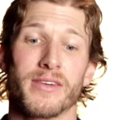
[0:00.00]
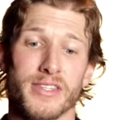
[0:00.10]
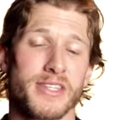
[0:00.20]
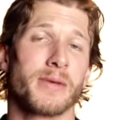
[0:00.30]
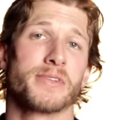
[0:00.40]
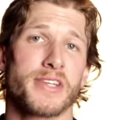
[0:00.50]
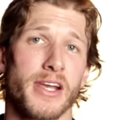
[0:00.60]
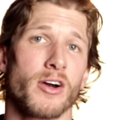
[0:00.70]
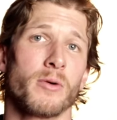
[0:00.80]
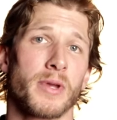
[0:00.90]
One of the
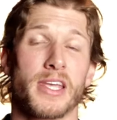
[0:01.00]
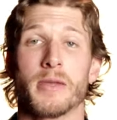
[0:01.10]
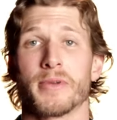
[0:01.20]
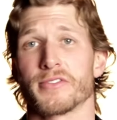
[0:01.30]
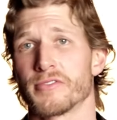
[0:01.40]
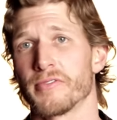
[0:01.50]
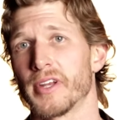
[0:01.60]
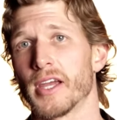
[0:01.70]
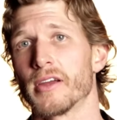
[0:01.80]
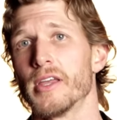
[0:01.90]
positives with this
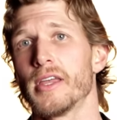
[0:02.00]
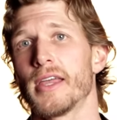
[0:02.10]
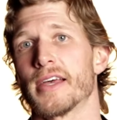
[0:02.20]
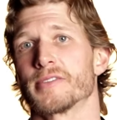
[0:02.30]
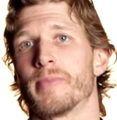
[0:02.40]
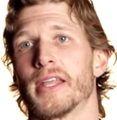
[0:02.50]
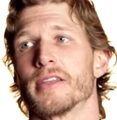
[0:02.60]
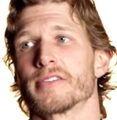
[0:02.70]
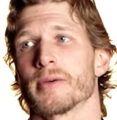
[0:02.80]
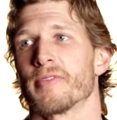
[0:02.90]
is the price of the
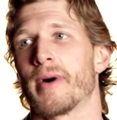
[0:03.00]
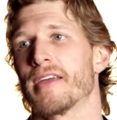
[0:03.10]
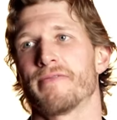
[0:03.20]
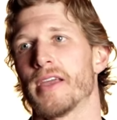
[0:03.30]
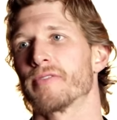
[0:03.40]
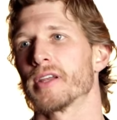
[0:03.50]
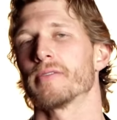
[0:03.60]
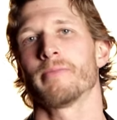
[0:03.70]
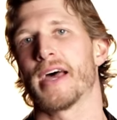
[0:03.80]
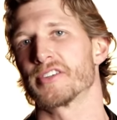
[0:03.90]
effect, as it's a great
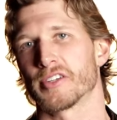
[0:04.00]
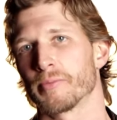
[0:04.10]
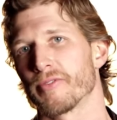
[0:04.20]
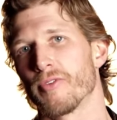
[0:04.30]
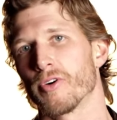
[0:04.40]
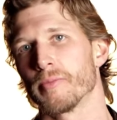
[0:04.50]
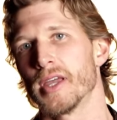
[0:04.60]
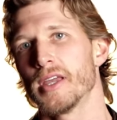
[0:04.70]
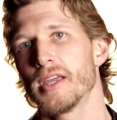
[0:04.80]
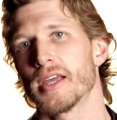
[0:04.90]
price for a download, I
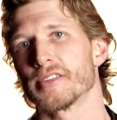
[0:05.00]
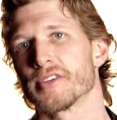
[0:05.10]
think.